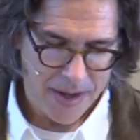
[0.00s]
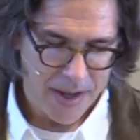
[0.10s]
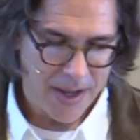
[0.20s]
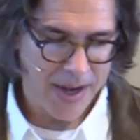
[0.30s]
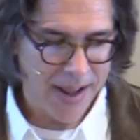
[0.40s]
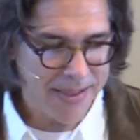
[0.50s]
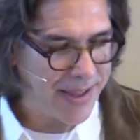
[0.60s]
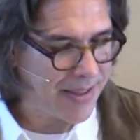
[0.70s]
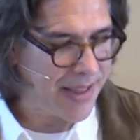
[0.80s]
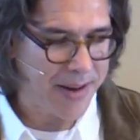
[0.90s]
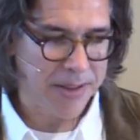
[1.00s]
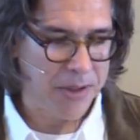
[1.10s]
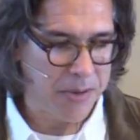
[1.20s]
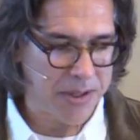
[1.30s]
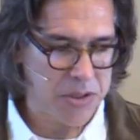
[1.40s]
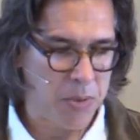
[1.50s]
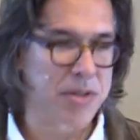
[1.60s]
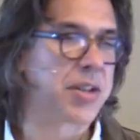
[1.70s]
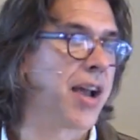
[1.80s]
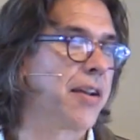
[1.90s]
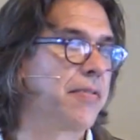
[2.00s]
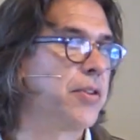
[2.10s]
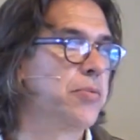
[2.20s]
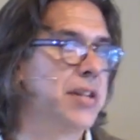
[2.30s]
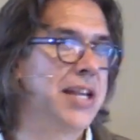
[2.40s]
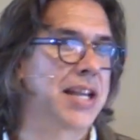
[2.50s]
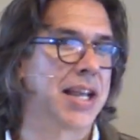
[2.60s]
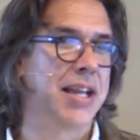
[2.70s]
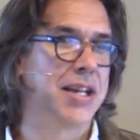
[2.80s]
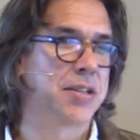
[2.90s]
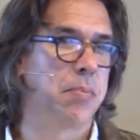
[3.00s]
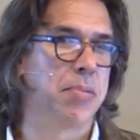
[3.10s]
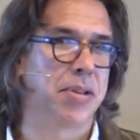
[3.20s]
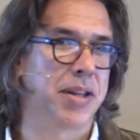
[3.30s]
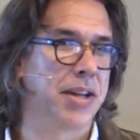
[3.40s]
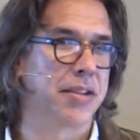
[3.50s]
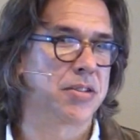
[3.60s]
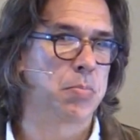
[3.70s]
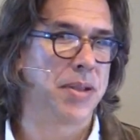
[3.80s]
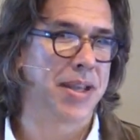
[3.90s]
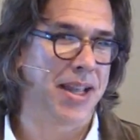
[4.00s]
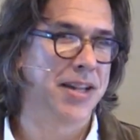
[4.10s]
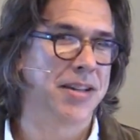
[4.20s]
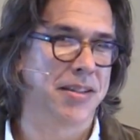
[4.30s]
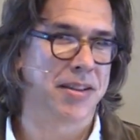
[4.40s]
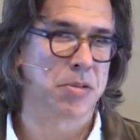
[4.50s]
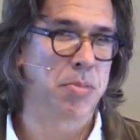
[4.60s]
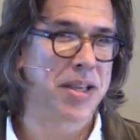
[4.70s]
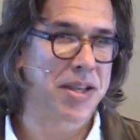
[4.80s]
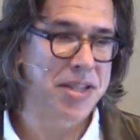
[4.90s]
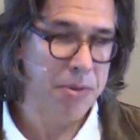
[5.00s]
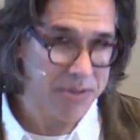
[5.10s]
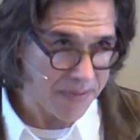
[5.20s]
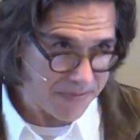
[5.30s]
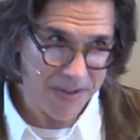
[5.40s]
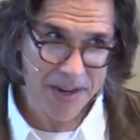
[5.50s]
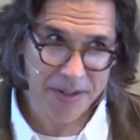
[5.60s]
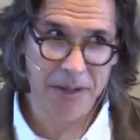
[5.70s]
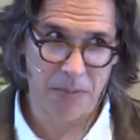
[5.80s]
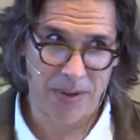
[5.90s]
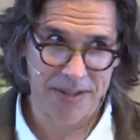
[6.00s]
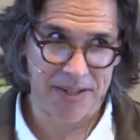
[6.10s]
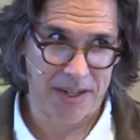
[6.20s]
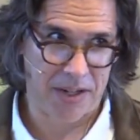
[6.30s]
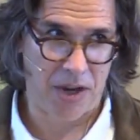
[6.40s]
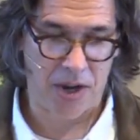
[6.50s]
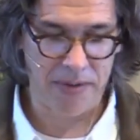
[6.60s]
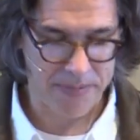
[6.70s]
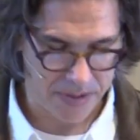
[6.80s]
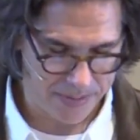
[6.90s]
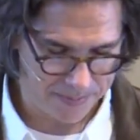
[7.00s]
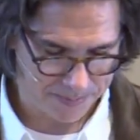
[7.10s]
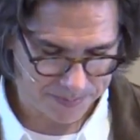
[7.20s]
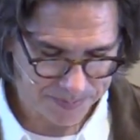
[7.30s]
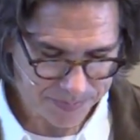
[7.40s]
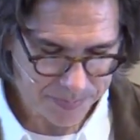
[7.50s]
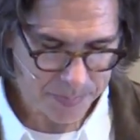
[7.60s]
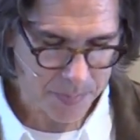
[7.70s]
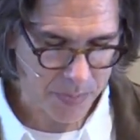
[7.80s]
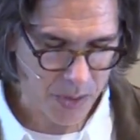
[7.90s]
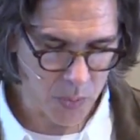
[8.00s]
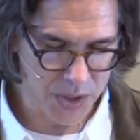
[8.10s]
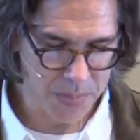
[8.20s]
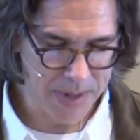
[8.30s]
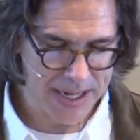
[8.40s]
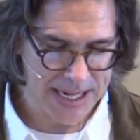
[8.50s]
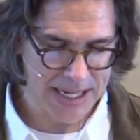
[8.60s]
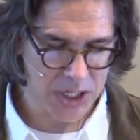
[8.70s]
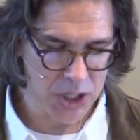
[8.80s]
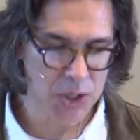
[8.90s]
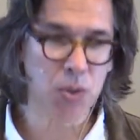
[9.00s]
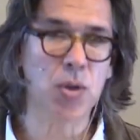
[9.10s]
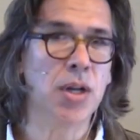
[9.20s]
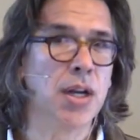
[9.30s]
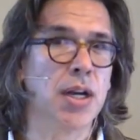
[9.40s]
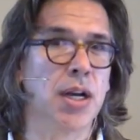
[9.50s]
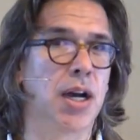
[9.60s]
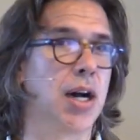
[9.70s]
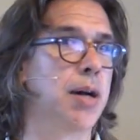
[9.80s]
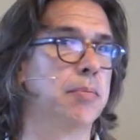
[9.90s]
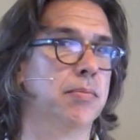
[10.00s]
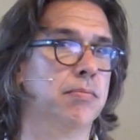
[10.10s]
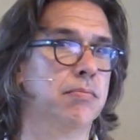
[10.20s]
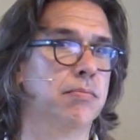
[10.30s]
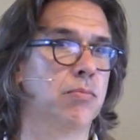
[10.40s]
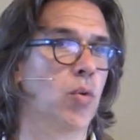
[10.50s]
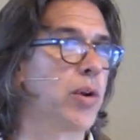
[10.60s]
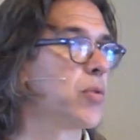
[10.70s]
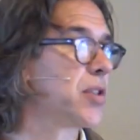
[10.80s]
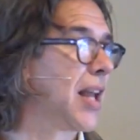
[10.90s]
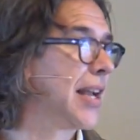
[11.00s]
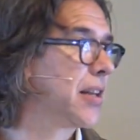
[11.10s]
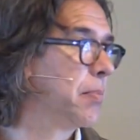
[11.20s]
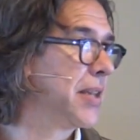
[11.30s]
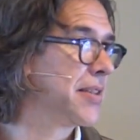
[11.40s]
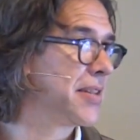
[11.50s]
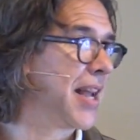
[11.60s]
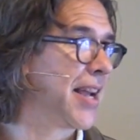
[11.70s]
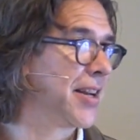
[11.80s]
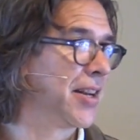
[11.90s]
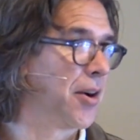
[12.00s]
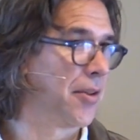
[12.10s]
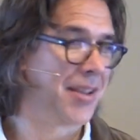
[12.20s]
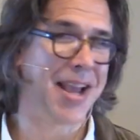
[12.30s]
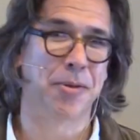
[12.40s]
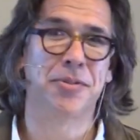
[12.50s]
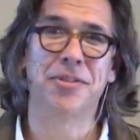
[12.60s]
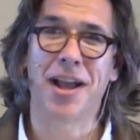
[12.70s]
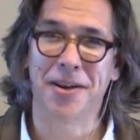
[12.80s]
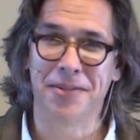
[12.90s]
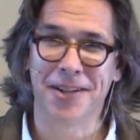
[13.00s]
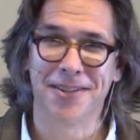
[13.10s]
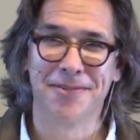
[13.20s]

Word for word: And I think that Lewis was kind of unique in his ability to speak into this because he was a fairly recent convert, which meant he knew um, what it was like to be standing on the outside of it.